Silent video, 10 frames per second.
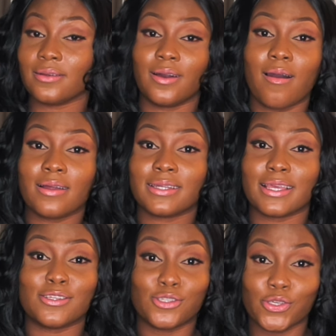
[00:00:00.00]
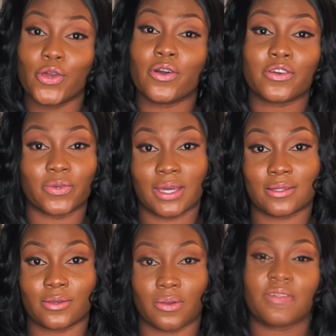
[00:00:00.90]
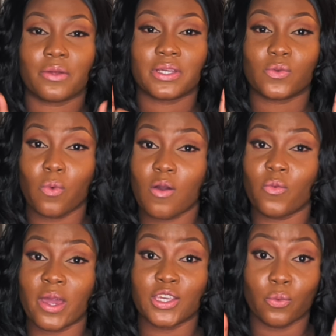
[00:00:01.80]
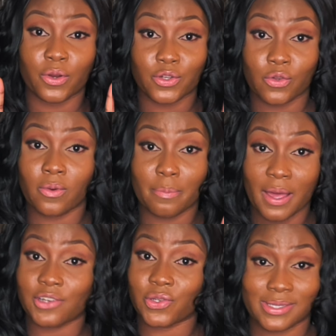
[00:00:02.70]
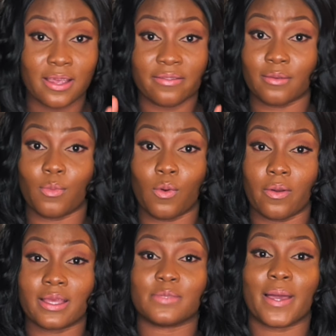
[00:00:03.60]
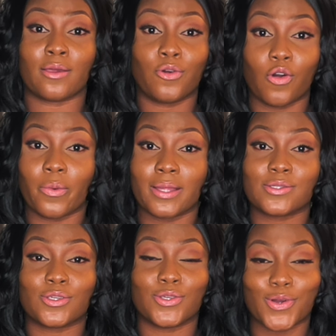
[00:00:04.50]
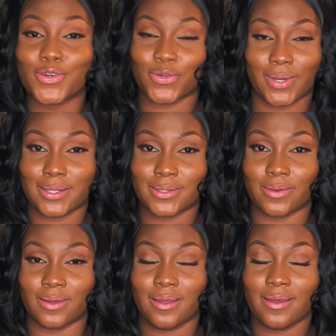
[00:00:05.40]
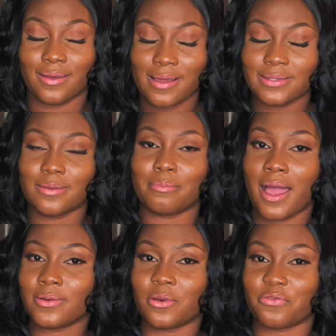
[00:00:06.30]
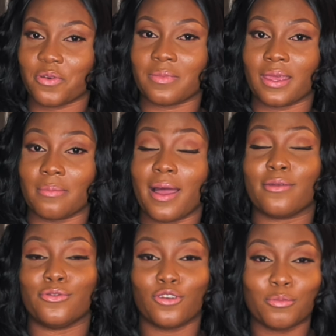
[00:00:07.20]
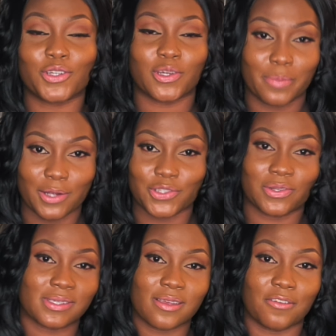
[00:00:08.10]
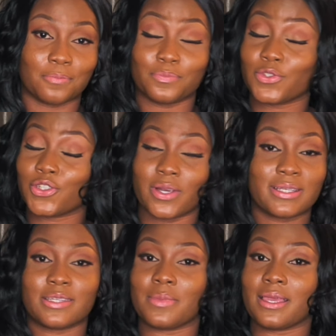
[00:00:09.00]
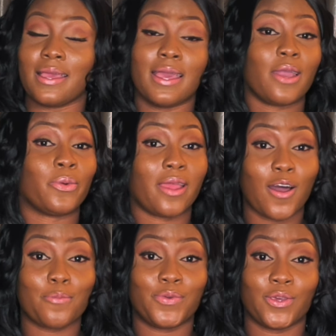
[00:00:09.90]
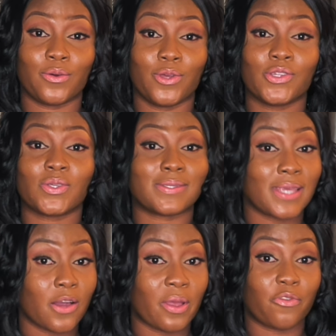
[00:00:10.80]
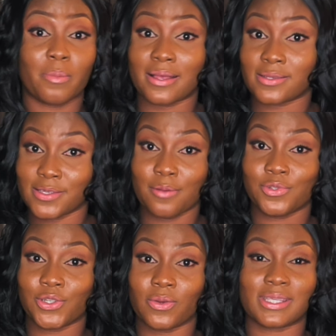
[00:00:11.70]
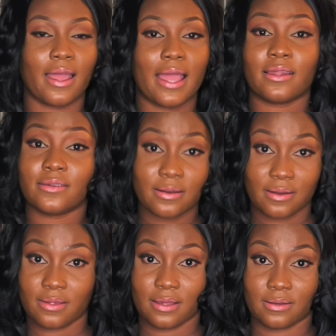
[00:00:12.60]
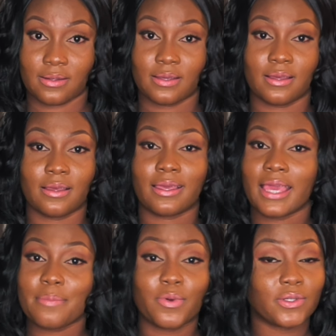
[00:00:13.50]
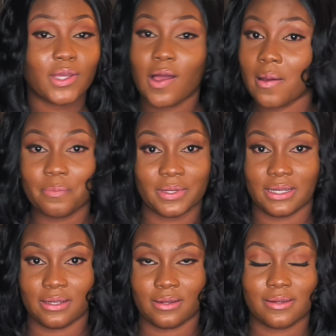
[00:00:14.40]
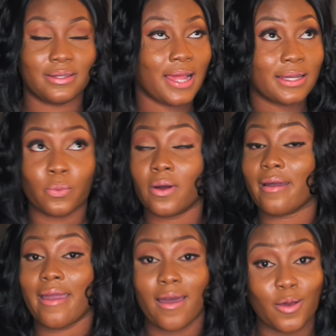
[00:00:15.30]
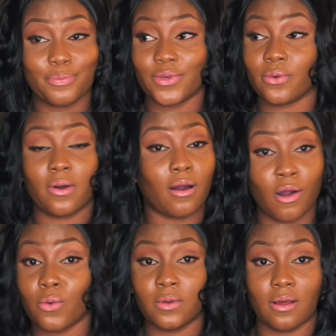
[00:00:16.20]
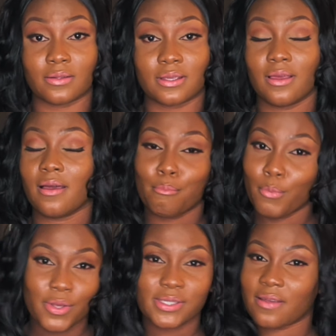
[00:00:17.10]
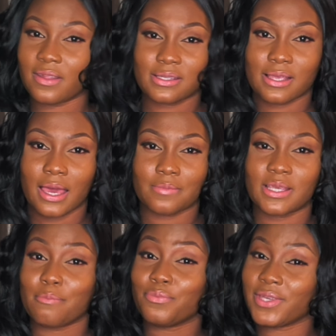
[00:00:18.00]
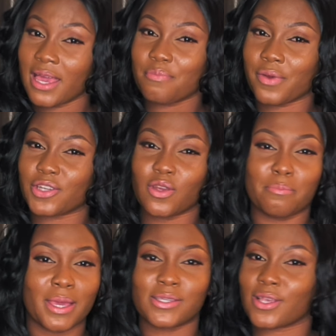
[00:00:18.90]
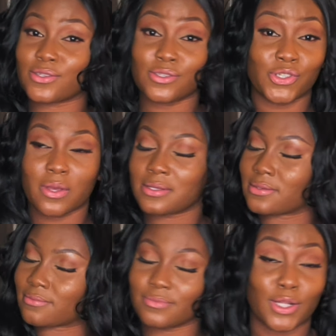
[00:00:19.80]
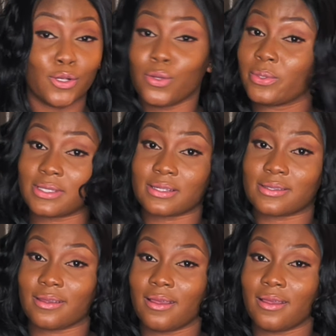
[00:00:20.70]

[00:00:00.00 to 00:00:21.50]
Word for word: God is your creator. If there is one way you would know about yourself the more is by going to your creator. Get the manual from him and know much about yourself. Trust me, it would help you to stay away from assumptions. And another thing, keep good company. That will help you a whole lot. Most of the times, peer pressure makes us to just lose it.